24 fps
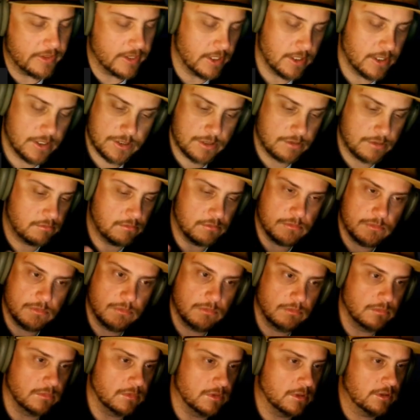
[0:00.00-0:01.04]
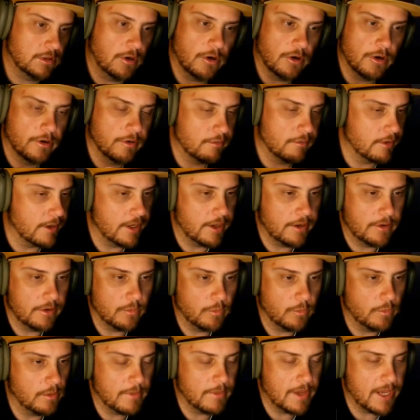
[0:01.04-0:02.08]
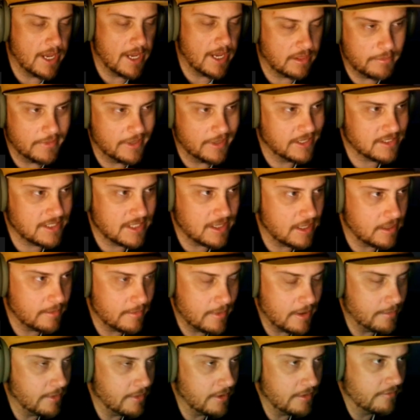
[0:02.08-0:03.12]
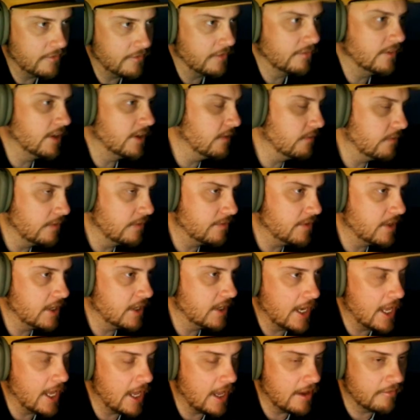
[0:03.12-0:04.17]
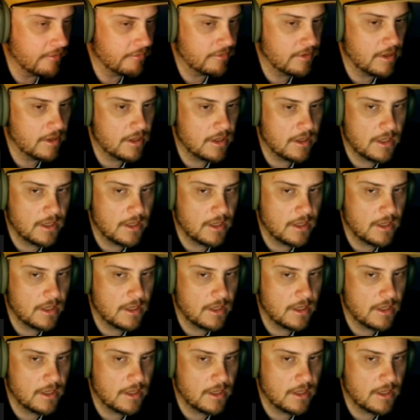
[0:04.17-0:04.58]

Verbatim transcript: They just turned around and went back. The biggest I think may have been 15, 15 and a half.